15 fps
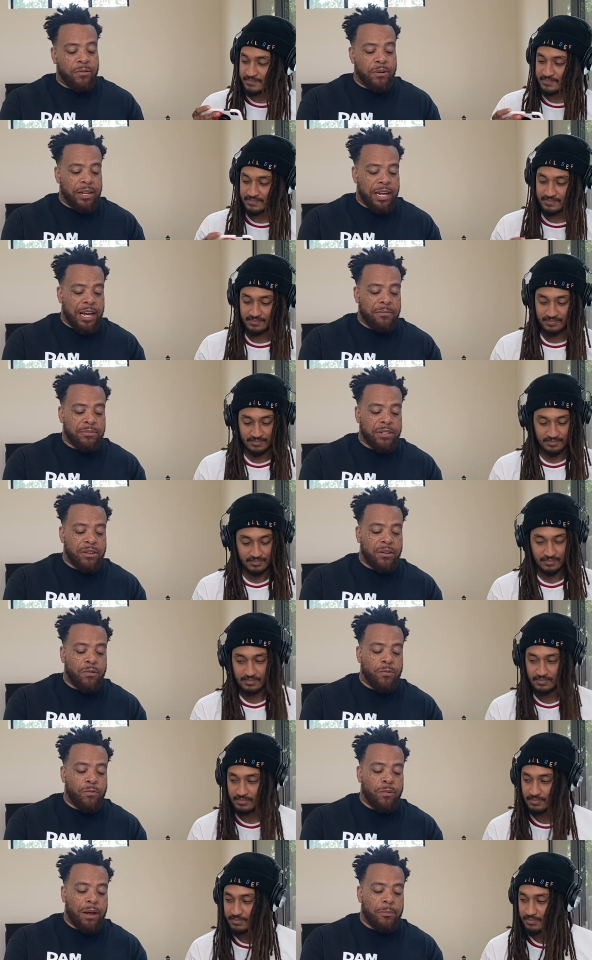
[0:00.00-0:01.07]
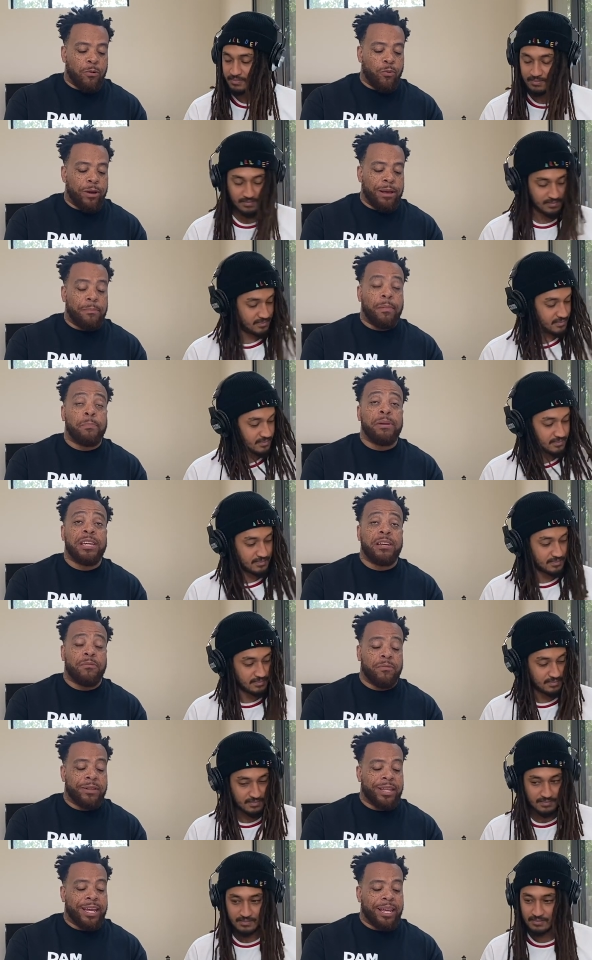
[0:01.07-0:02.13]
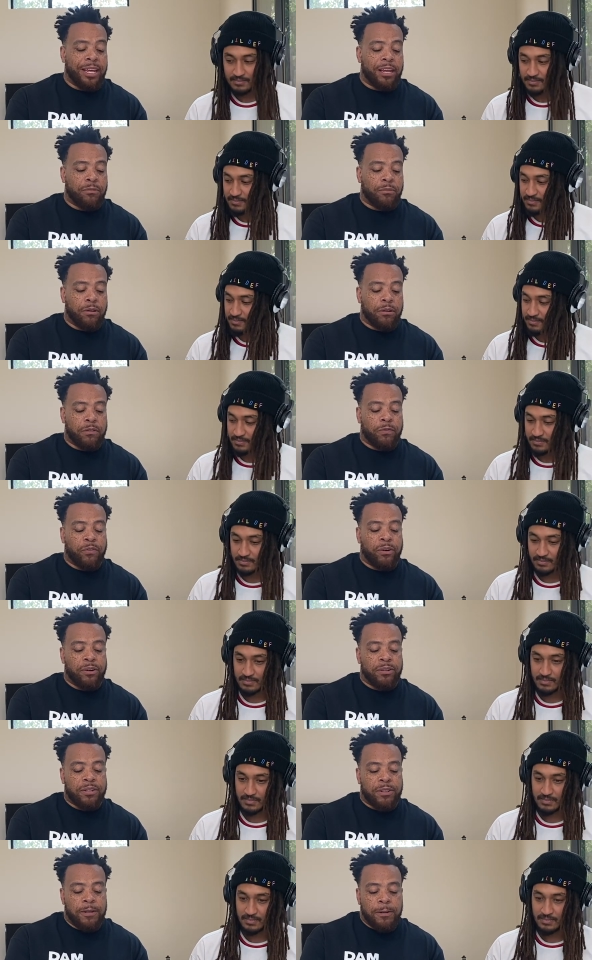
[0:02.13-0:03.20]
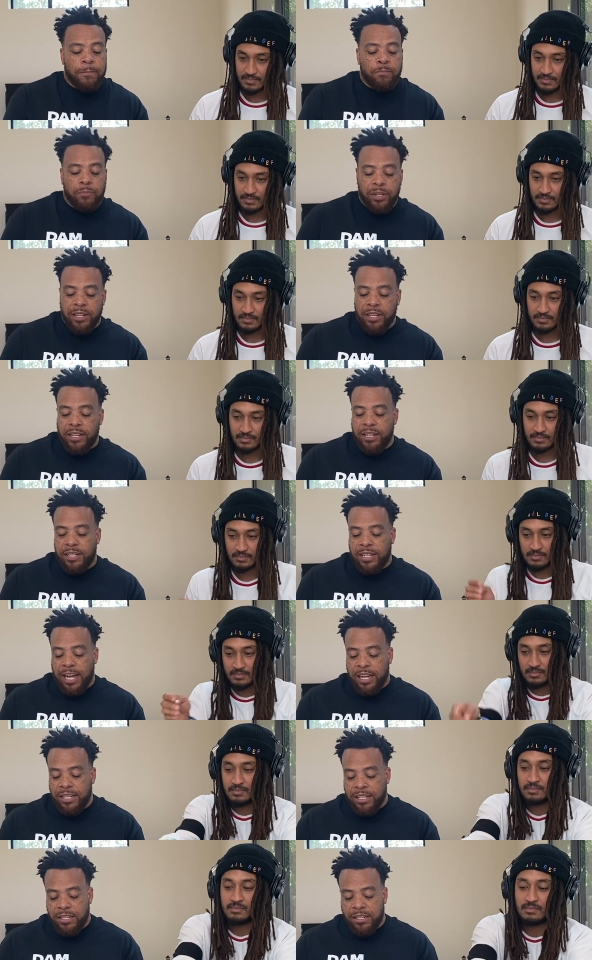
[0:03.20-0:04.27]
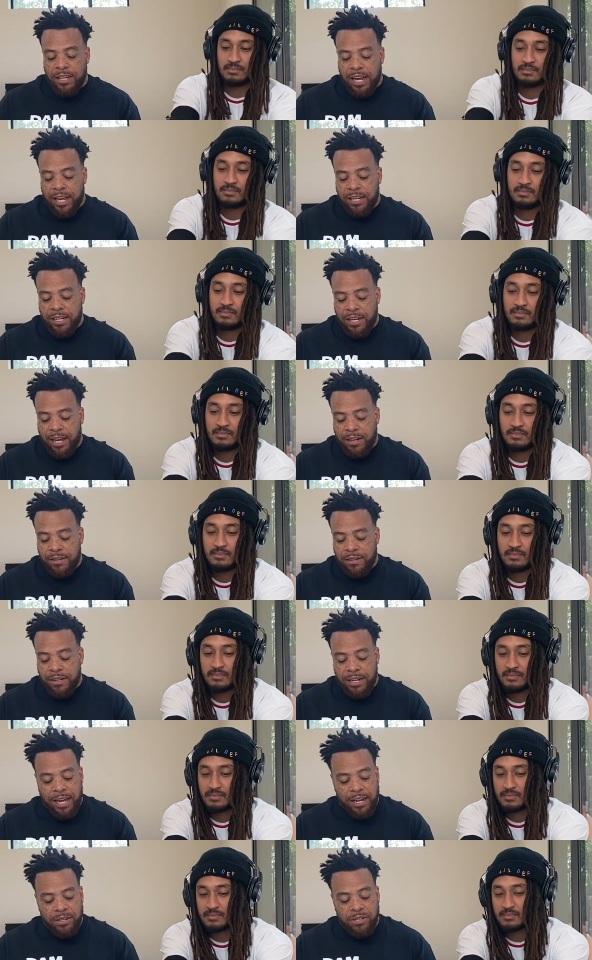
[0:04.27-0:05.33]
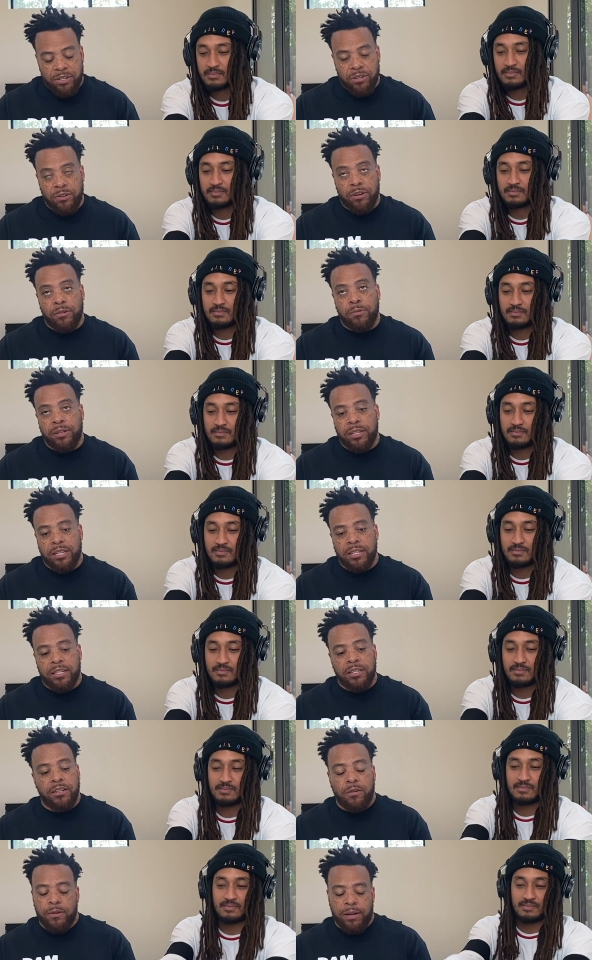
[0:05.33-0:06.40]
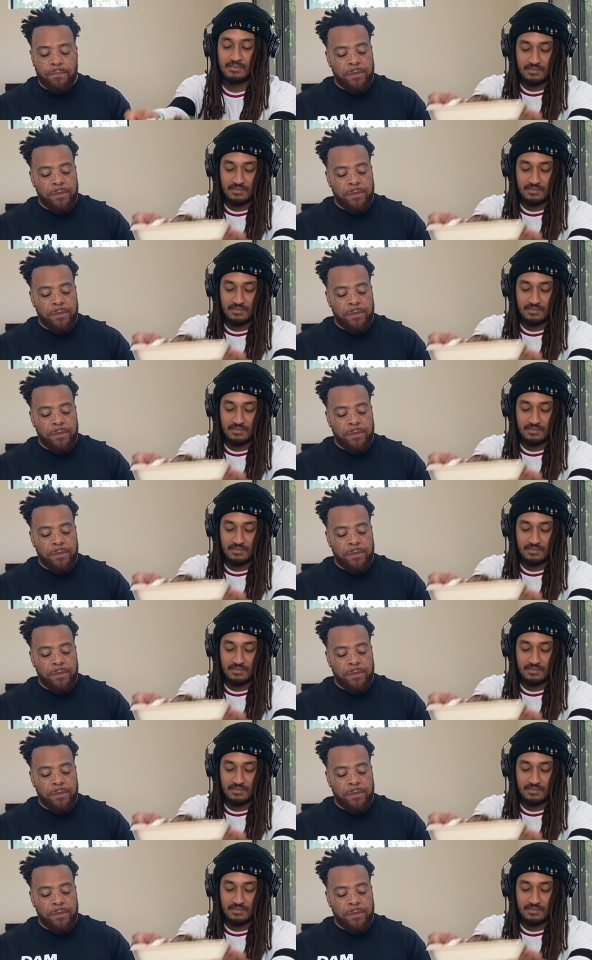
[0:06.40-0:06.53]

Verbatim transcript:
Speaker 1: what? I'm gonna wet my beak with the egg rolls first, because I'm not sure what this. You know what?